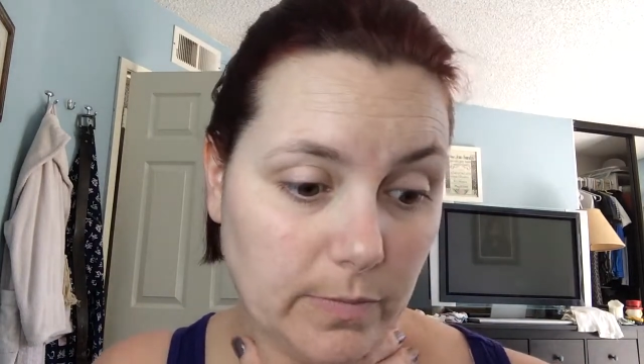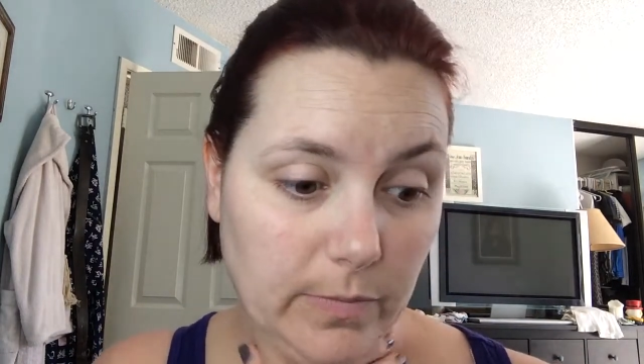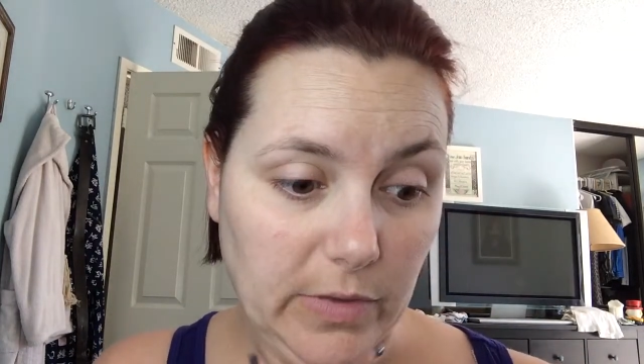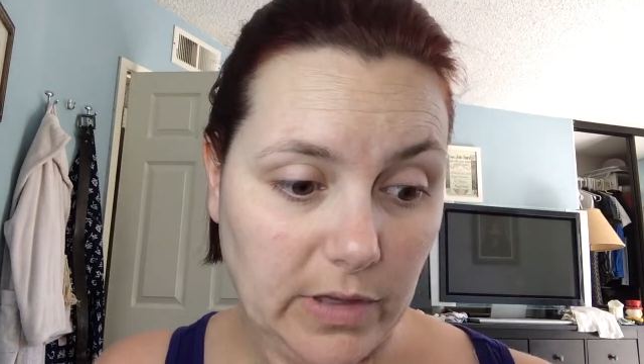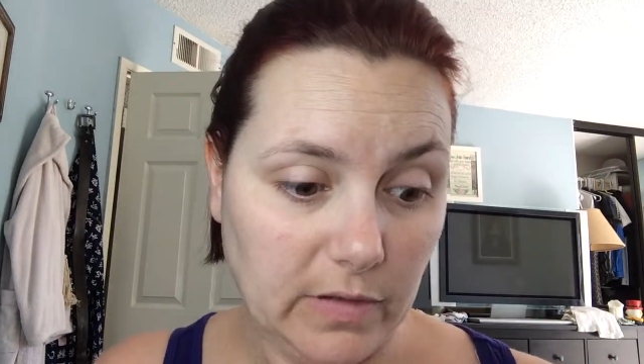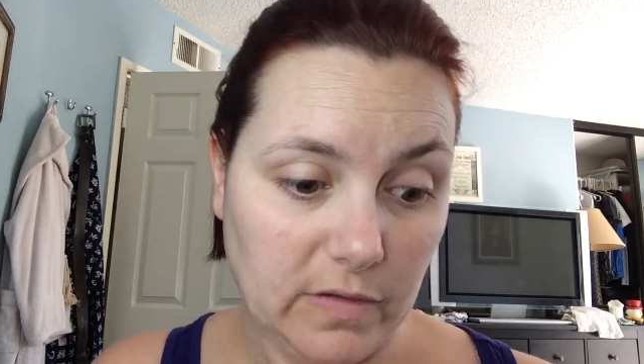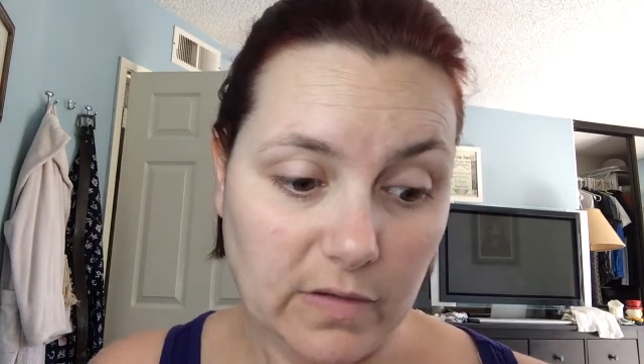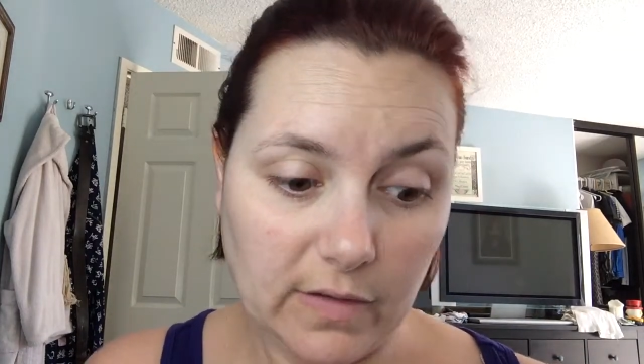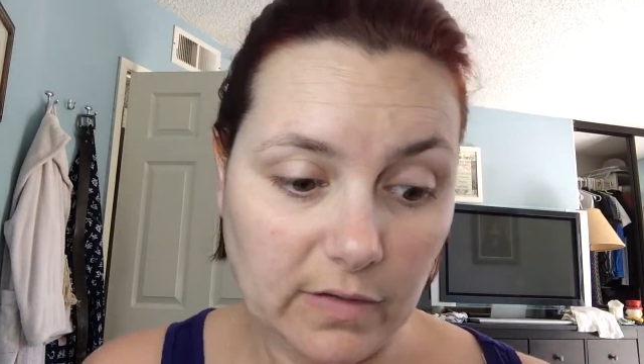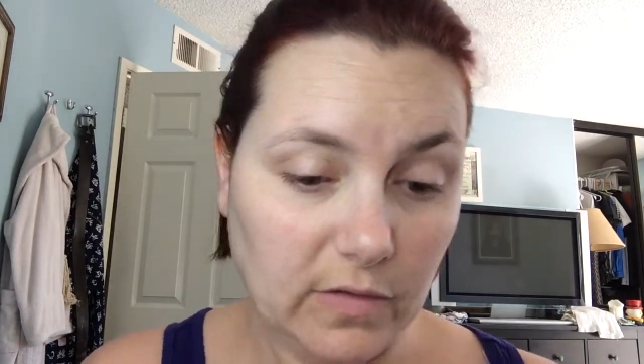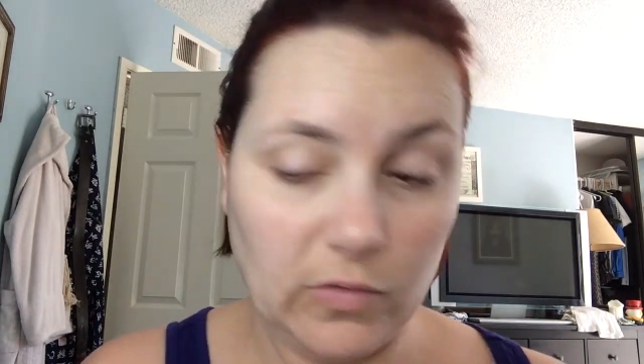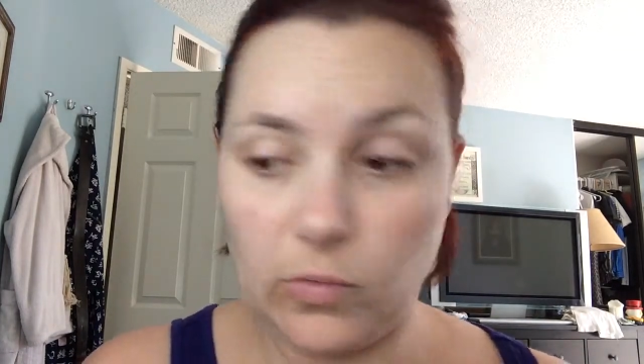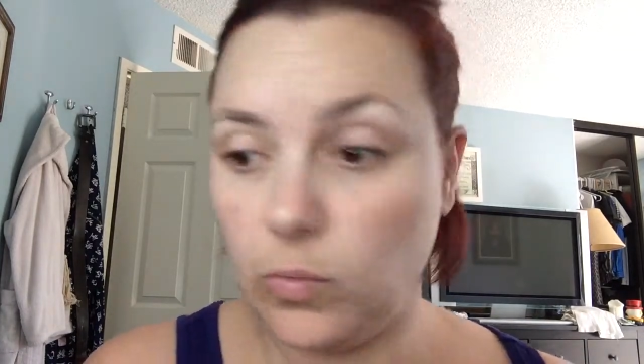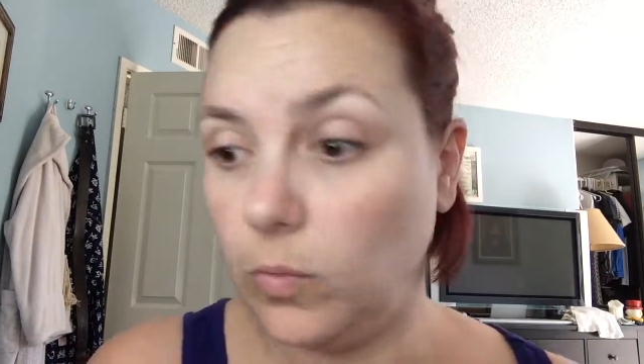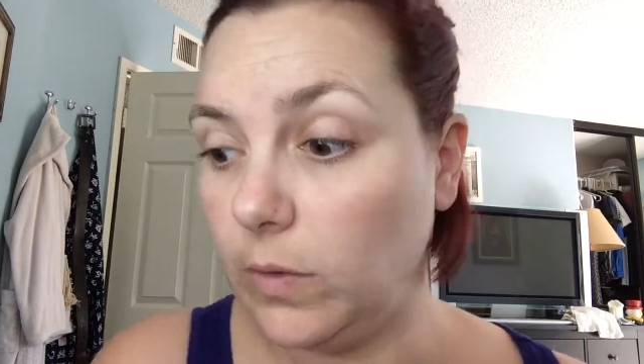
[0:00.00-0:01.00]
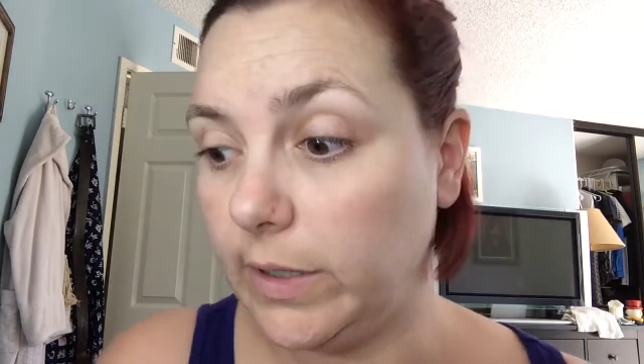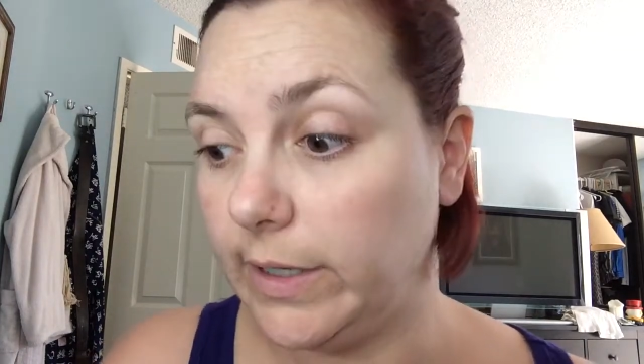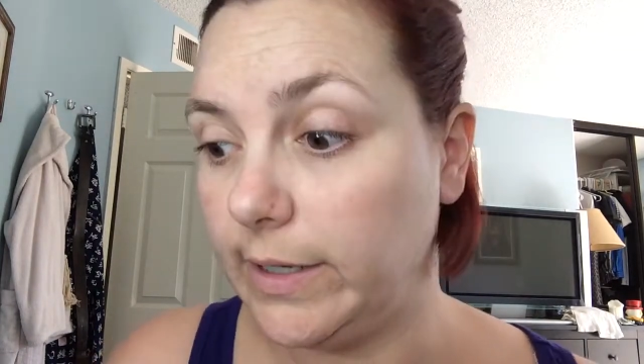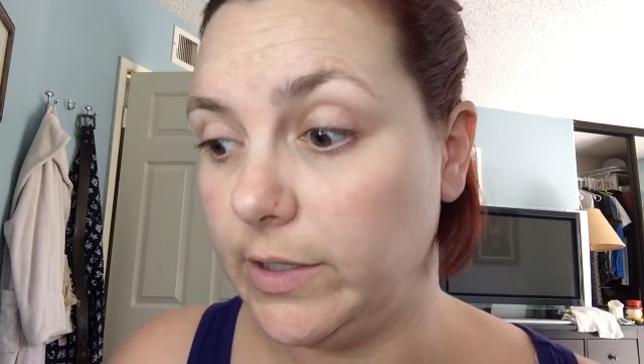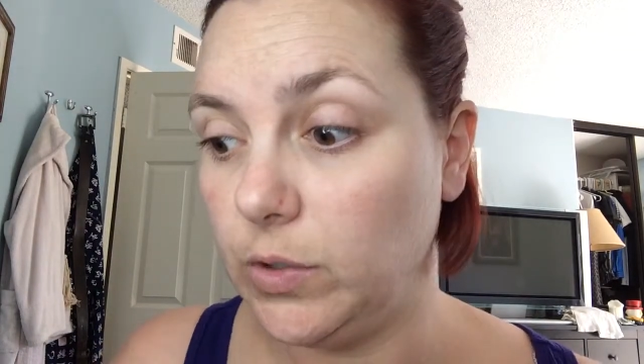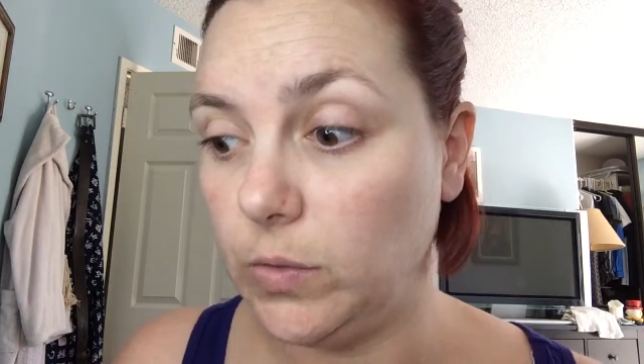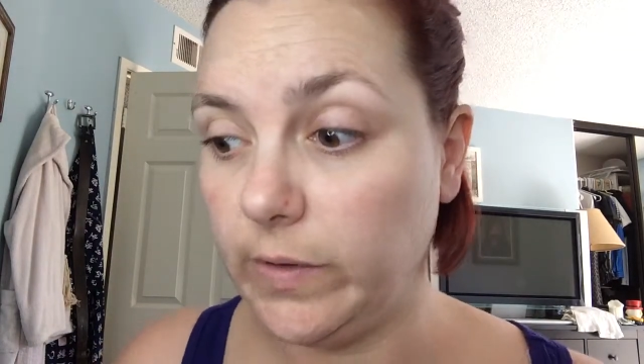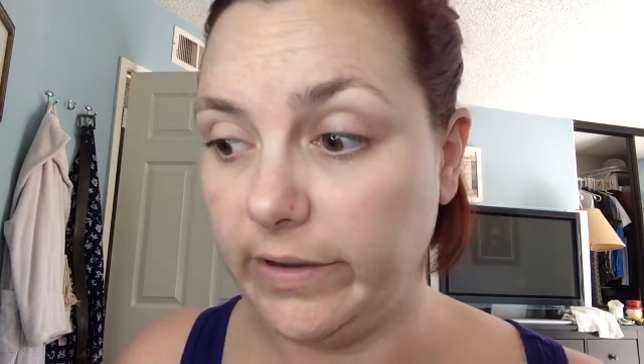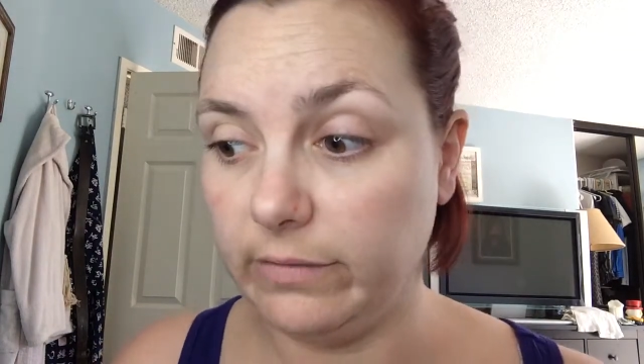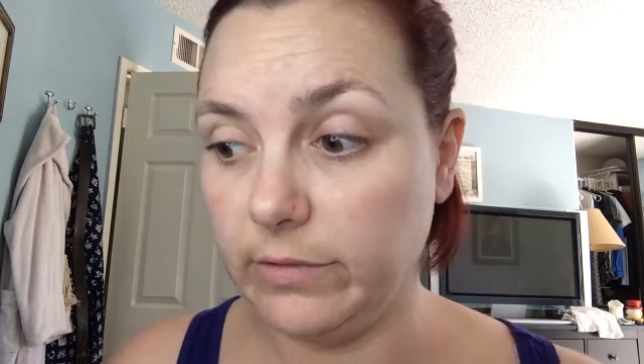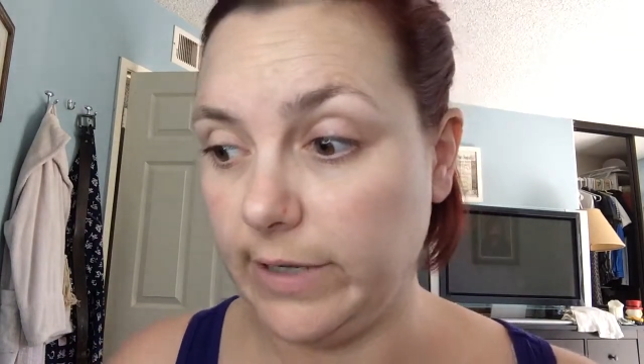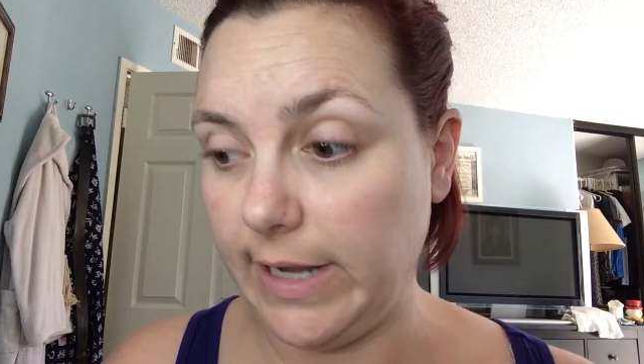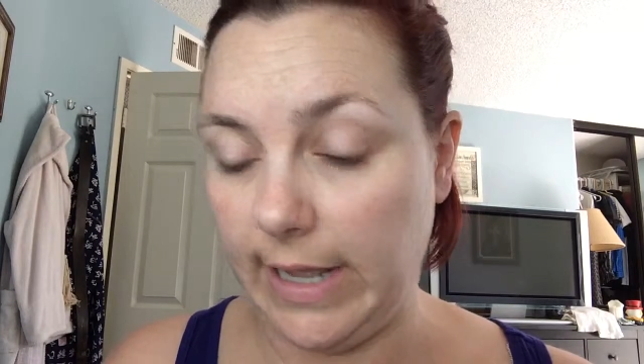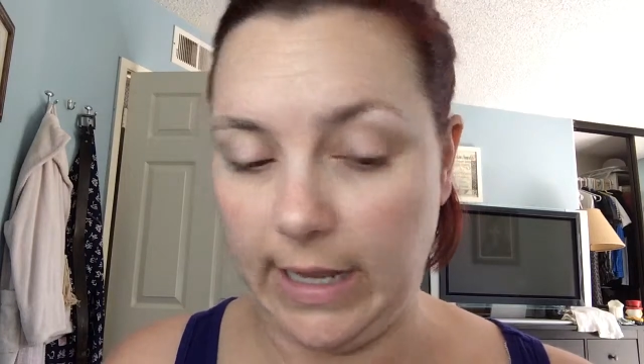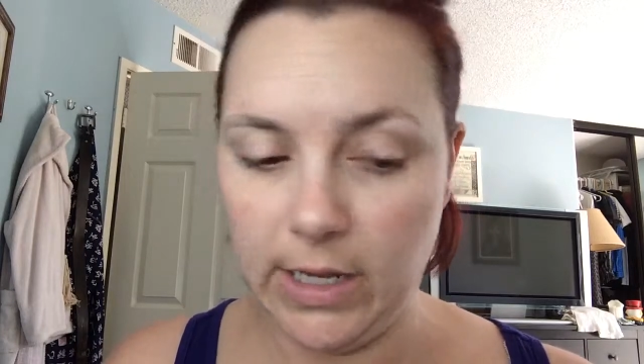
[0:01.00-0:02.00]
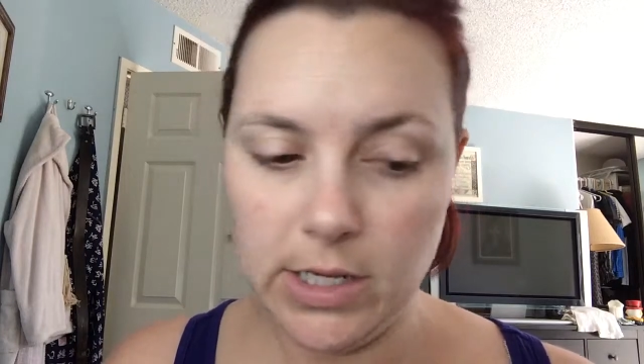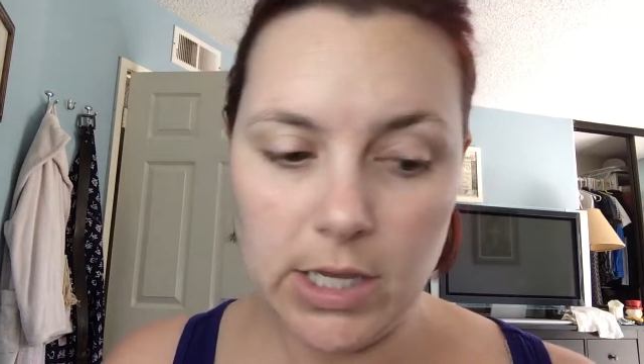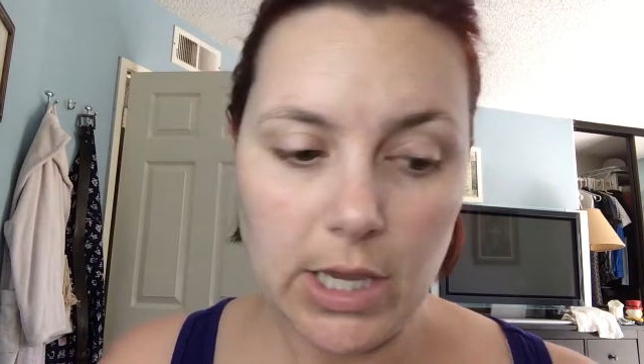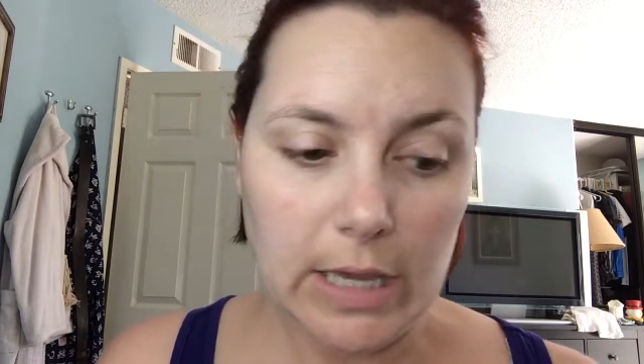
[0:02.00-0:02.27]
because that's what I do every day.